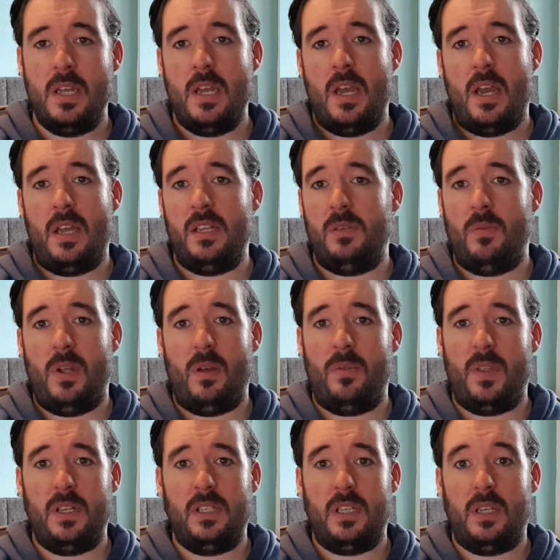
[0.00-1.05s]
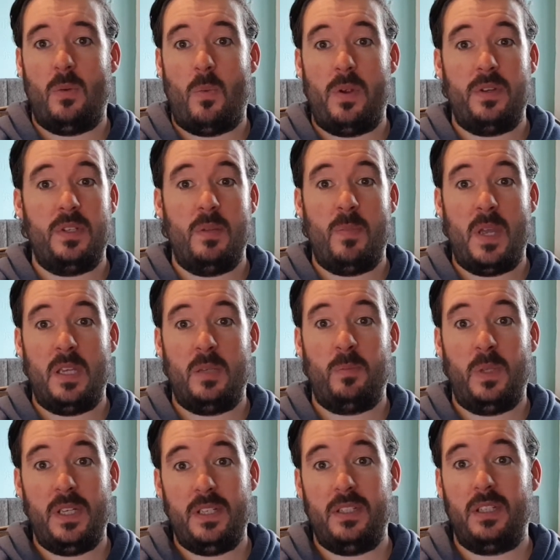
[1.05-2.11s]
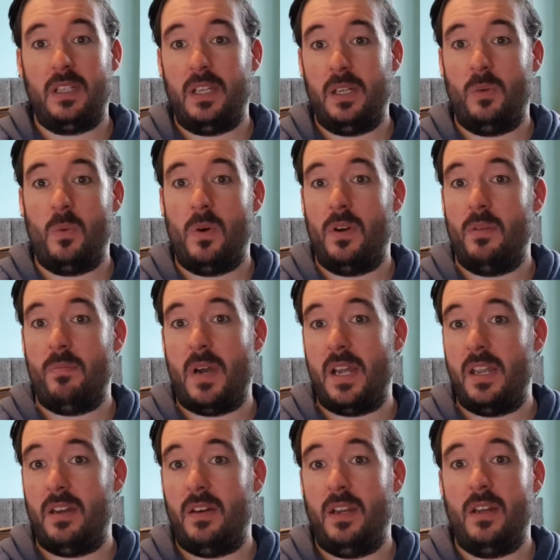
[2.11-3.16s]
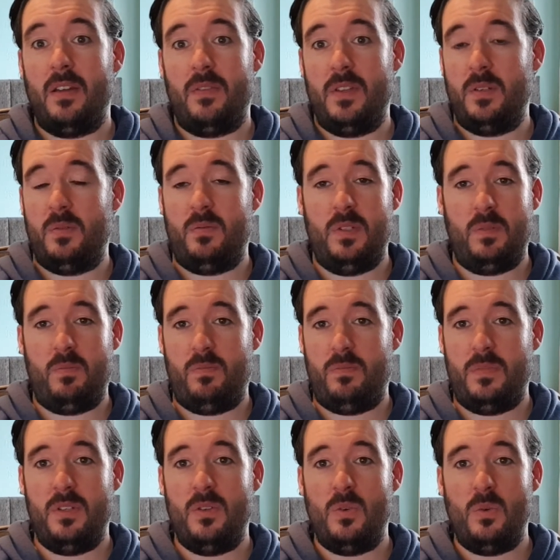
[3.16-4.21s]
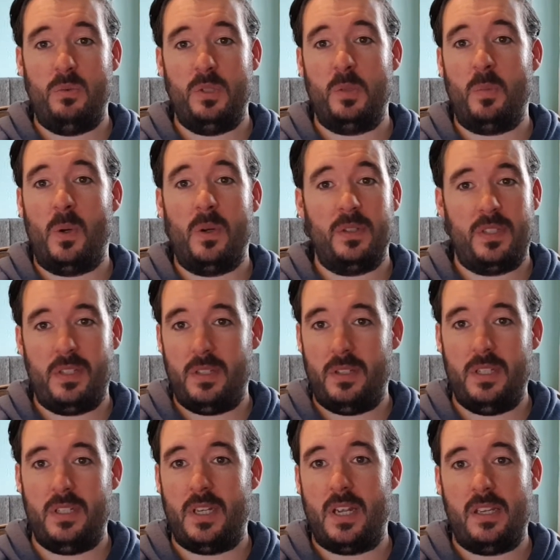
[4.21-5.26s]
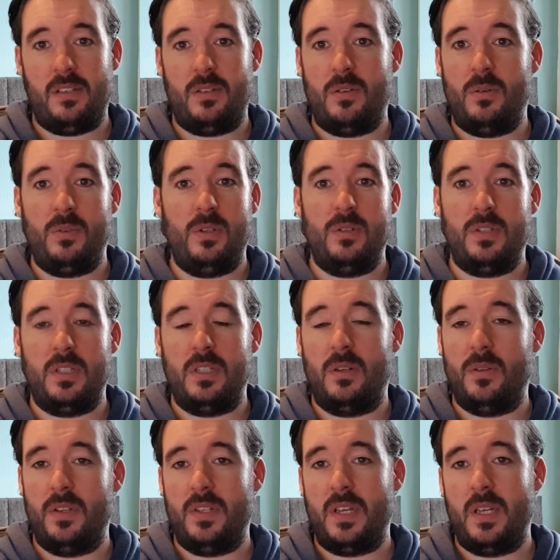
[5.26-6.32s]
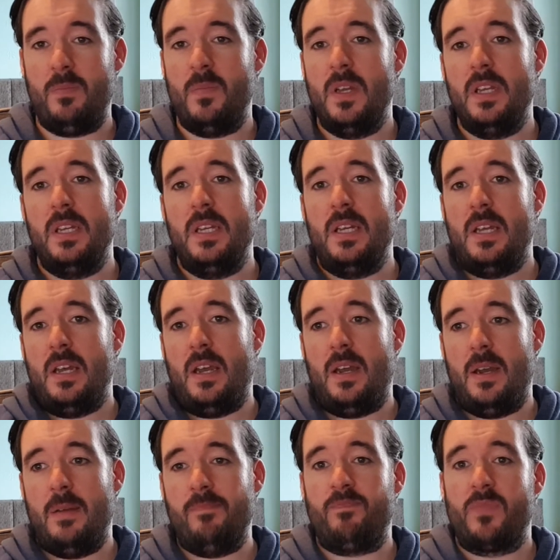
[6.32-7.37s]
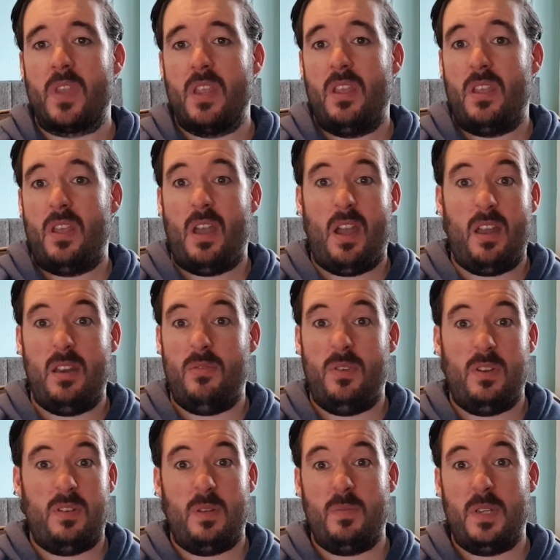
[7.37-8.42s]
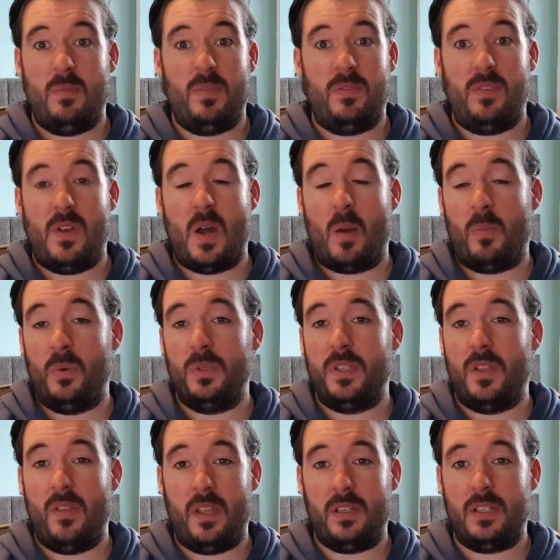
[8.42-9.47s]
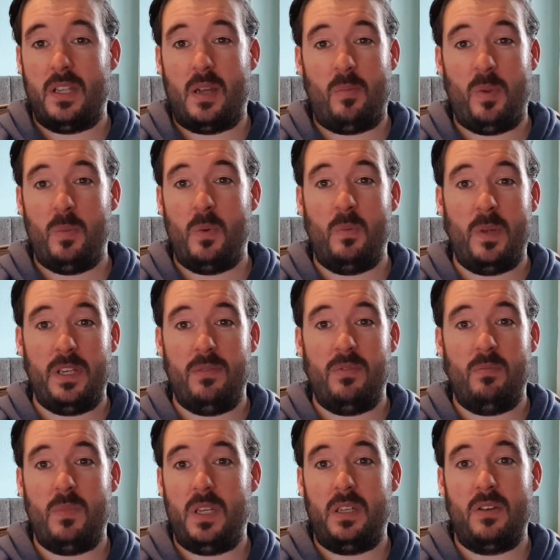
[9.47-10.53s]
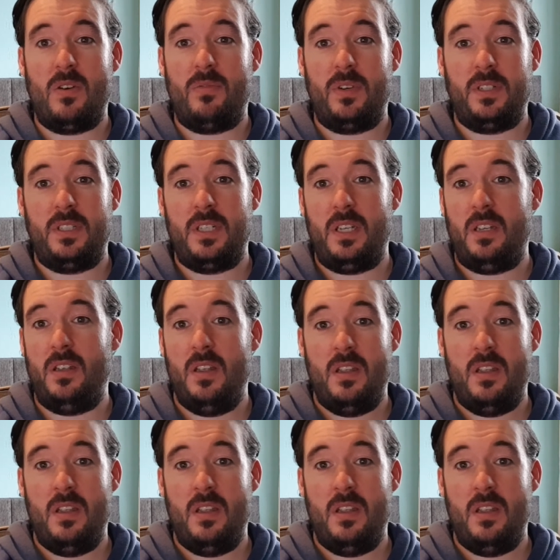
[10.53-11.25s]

and as well things like where's the best place to collect water in my area. There's known spots that these guys are all using all the time, and if you are posting things like that, people might even make an offer to say,